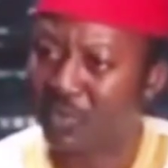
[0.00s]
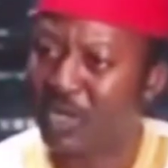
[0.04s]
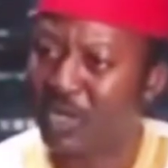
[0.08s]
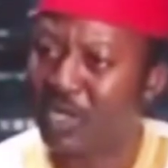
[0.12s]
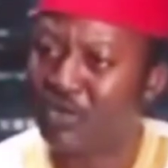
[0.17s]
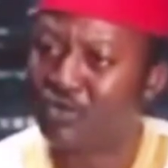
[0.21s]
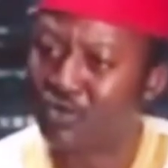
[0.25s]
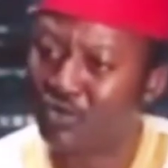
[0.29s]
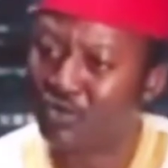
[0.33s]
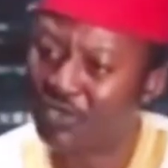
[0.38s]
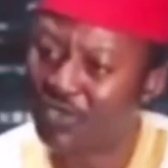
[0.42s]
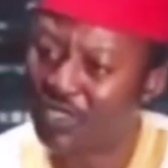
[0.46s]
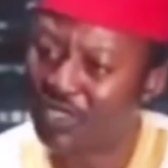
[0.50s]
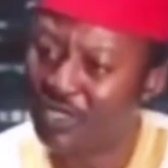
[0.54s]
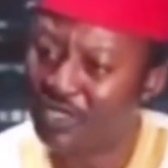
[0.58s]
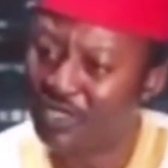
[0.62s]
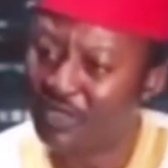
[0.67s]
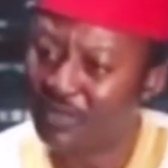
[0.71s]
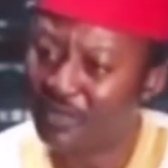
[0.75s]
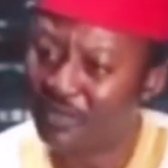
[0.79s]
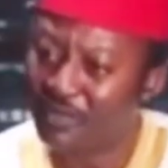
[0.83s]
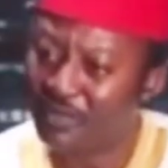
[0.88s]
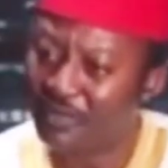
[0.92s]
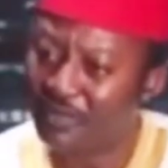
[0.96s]
were
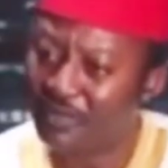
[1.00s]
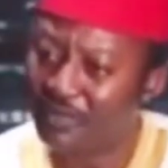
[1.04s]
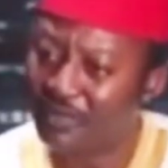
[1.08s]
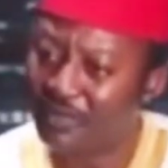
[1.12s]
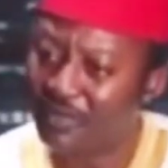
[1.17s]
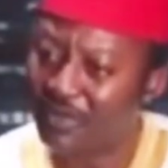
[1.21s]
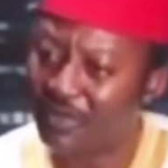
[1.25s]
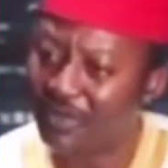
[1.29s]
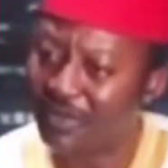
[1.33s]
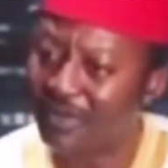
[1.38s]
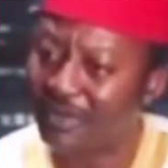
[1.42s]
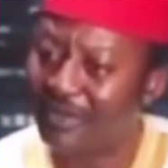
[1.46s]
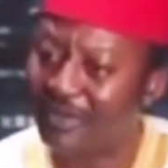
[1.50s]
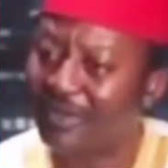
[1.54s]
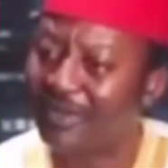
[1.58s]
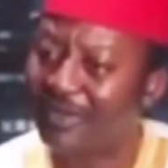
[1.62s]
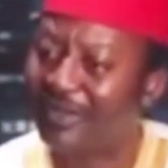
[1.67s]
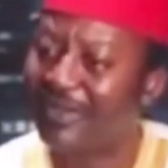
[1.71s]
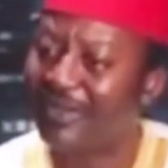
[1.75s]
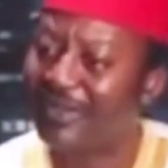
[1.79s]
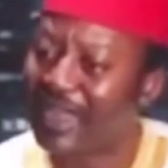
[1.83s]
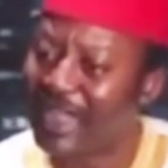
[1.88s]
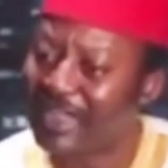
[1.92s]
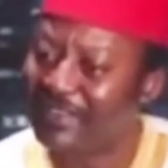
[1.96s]
using
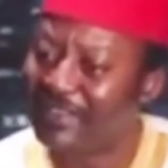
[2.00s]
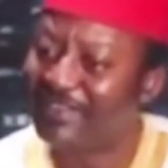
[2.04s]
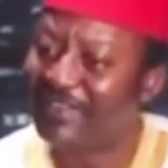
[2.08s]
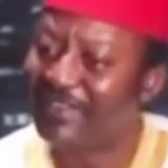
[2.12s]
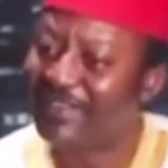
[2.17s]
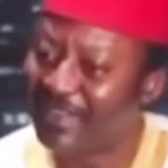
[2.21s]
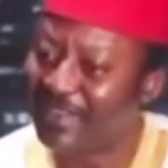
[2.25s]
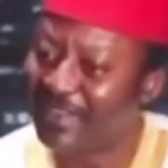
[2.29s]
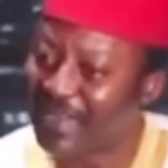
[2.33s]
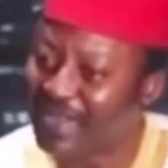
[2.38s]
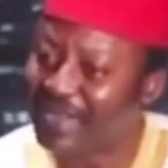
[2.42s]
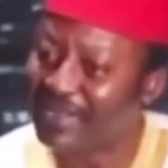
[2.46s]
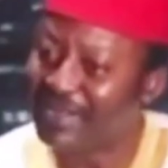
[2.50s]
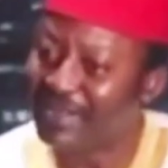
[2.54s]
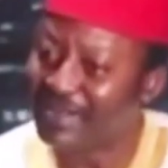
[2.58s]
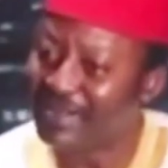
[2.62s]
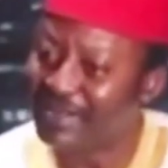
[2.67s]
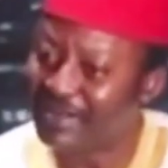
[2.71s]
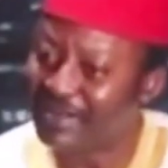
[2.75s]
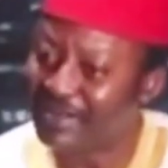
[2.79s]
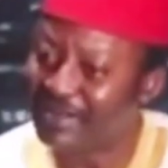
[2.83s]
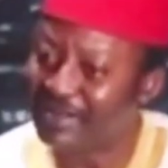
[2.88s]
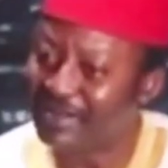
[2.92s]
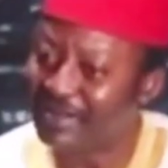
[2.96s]

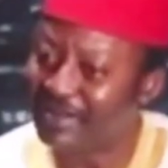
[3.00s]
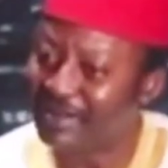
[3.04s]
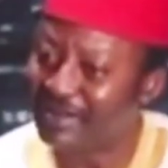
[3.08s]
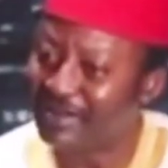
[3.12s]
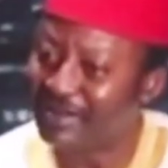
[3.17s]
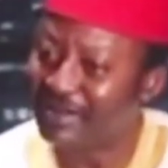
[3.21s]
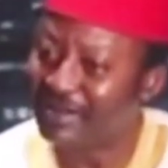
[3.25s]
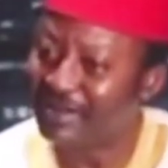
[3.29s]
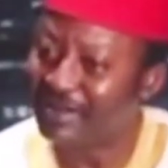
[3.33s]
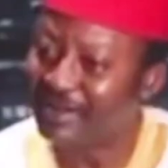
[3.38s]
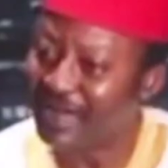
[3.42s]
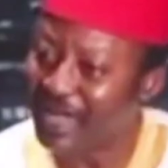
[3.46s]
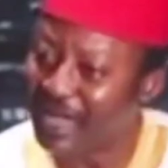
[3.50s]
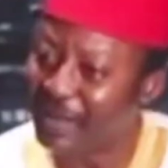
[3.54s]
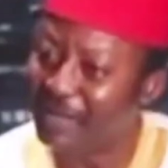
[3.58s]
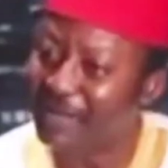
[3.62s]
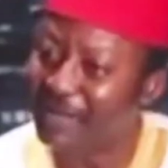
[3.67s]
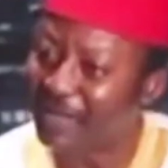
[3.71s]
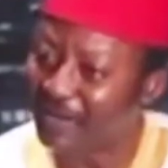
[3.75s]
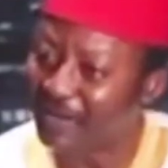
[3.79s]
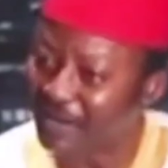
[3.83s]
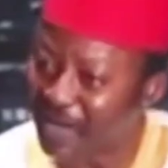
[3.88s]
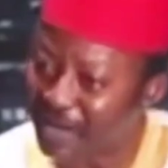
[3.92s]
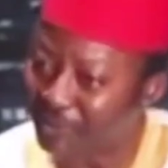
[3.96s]
Nigerian
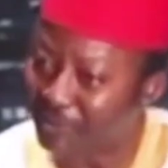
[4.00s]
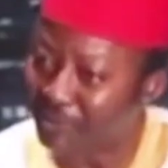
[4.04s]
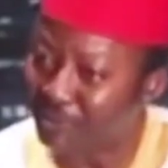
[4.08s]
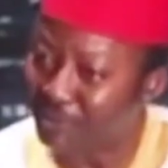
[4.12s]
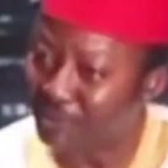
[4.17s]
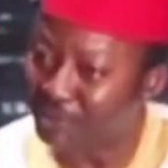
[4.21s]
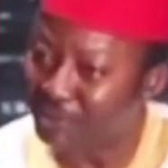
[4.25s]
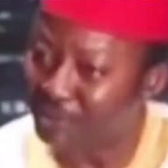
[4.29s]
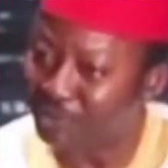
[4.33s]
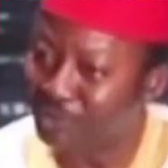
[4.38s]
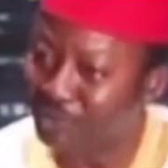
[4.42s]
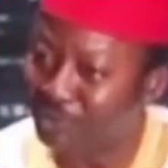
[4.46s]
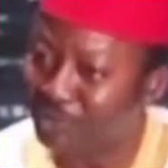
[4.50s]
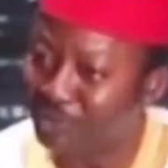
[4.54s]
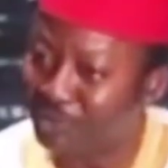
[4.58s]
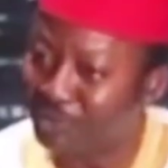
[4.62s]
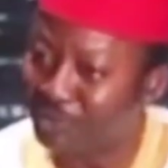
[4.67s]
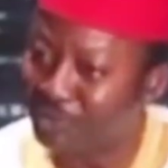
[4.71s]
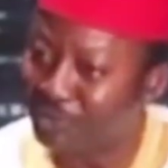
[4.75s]
army rifles